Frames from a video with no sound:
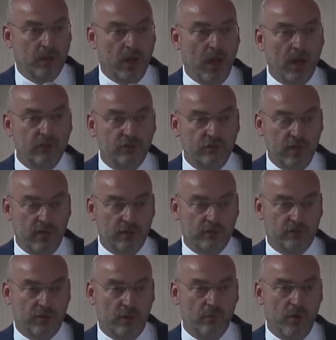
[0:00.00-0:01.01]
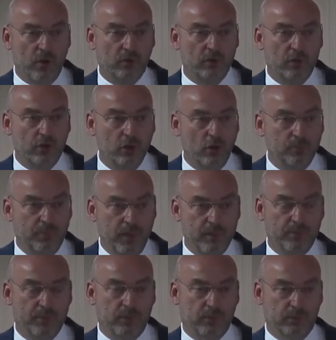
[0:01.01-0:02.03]
I sense among the young
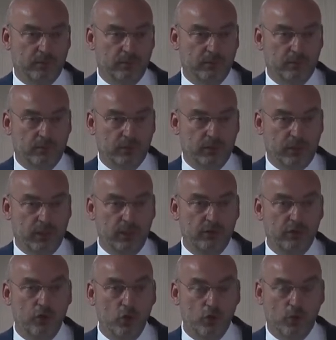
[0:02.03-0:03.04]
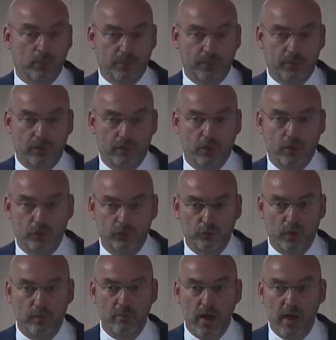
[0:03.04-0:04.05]
people in Europe,
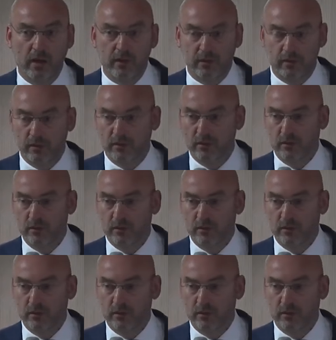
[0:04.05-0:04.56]
also in my